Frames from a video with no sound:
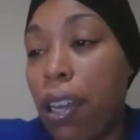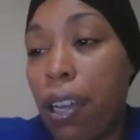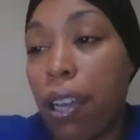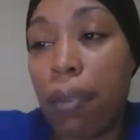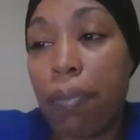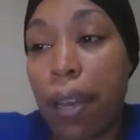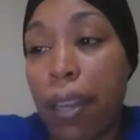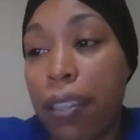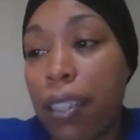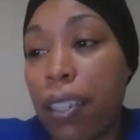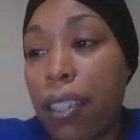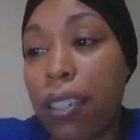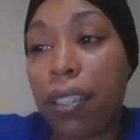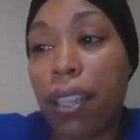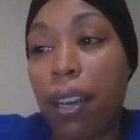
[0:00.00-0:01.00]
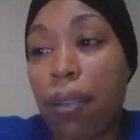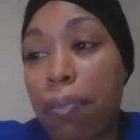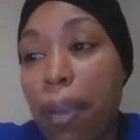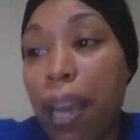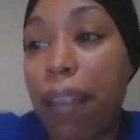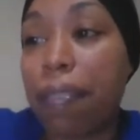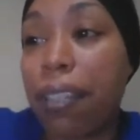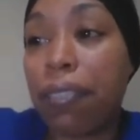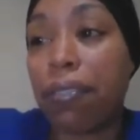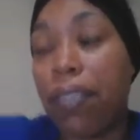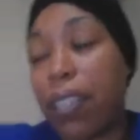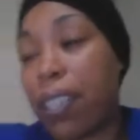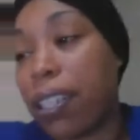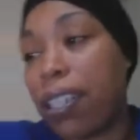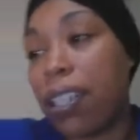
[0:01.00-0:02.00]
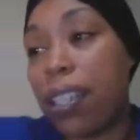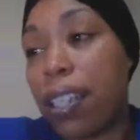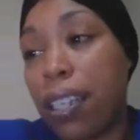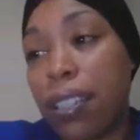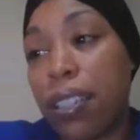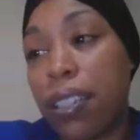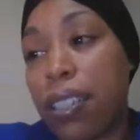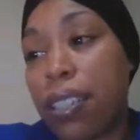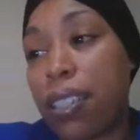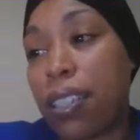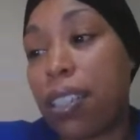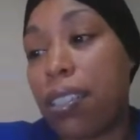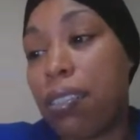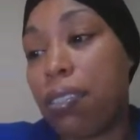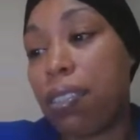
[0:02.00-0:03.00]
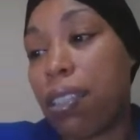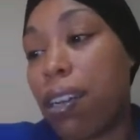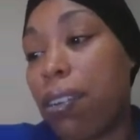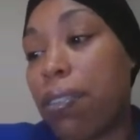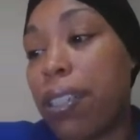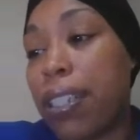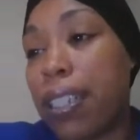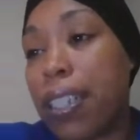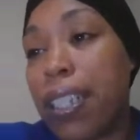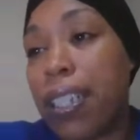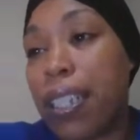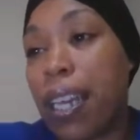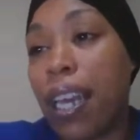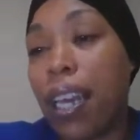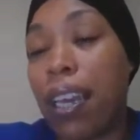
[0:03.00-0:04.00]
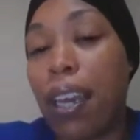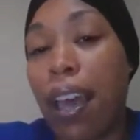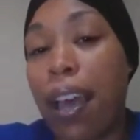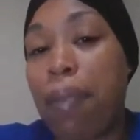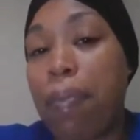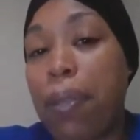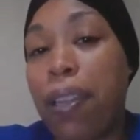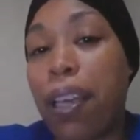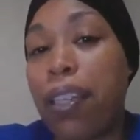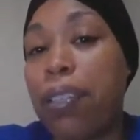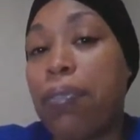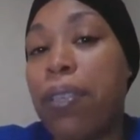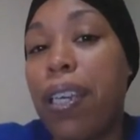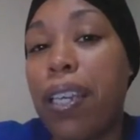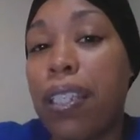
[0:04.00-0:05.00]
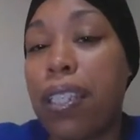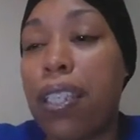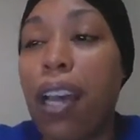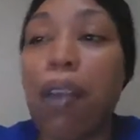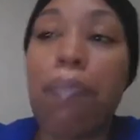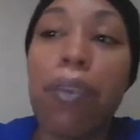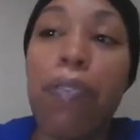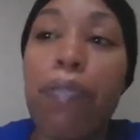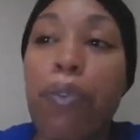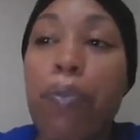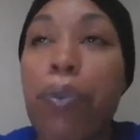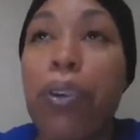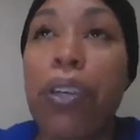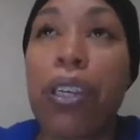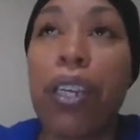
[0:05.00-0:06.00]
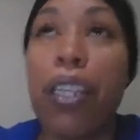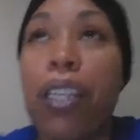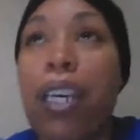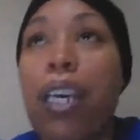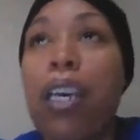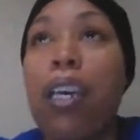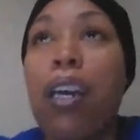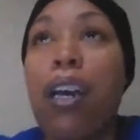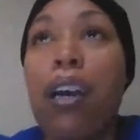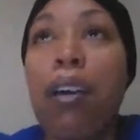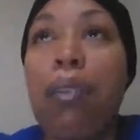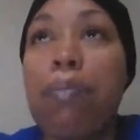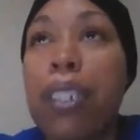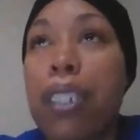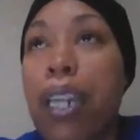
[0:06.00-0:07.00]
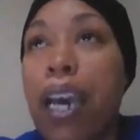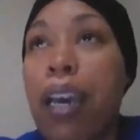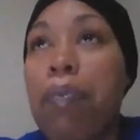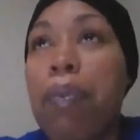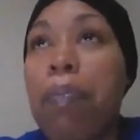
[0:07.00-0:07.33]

I'm gonna have to really get like these attorneys on the go, because this can't happen. Like, you can't stop me from working, deny me